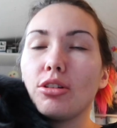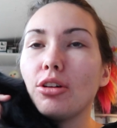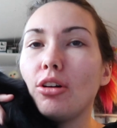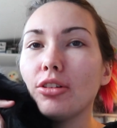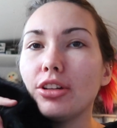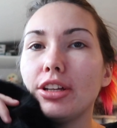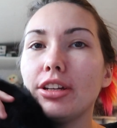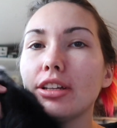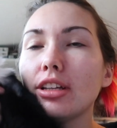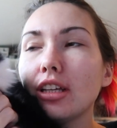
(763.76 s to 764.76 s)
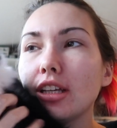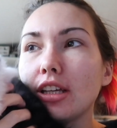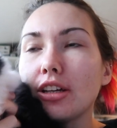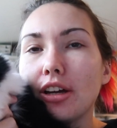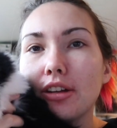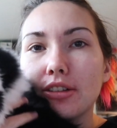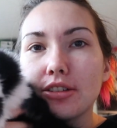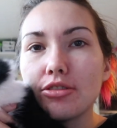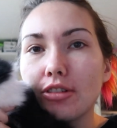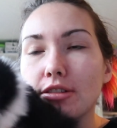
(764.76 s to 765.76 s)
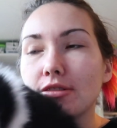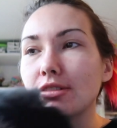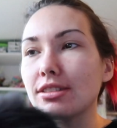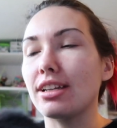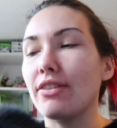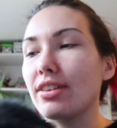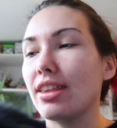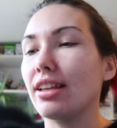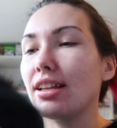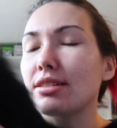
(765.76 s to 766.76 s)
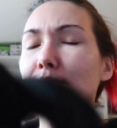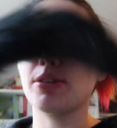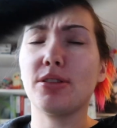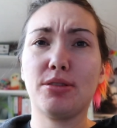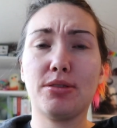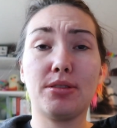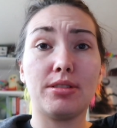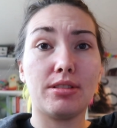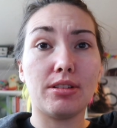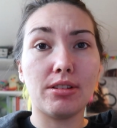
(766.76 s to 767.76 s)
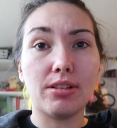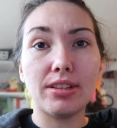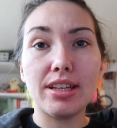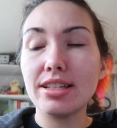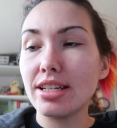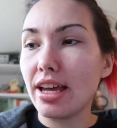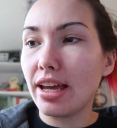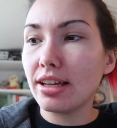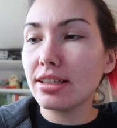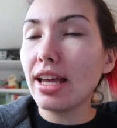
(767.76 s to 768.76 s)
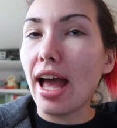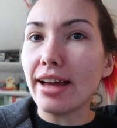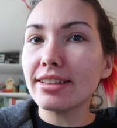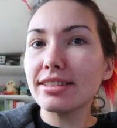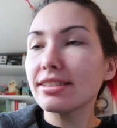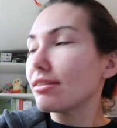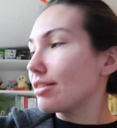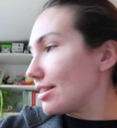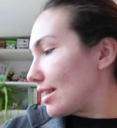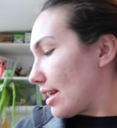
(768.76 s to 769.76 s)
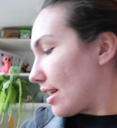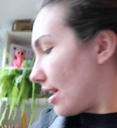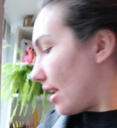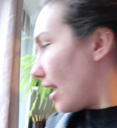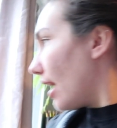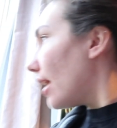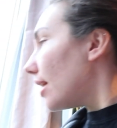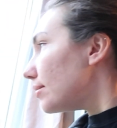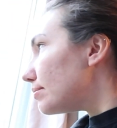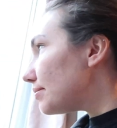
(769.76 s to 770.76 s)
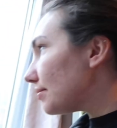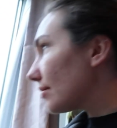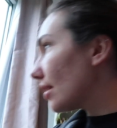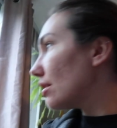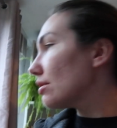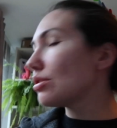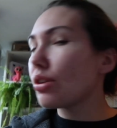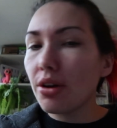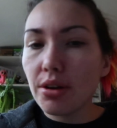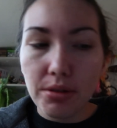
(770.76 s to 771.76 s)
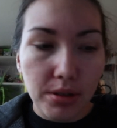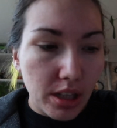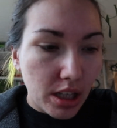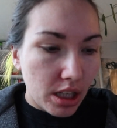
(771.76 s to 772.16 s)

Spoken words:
gone on, and you know, the struggles and everything that's gone on this year. Cat, honestly. So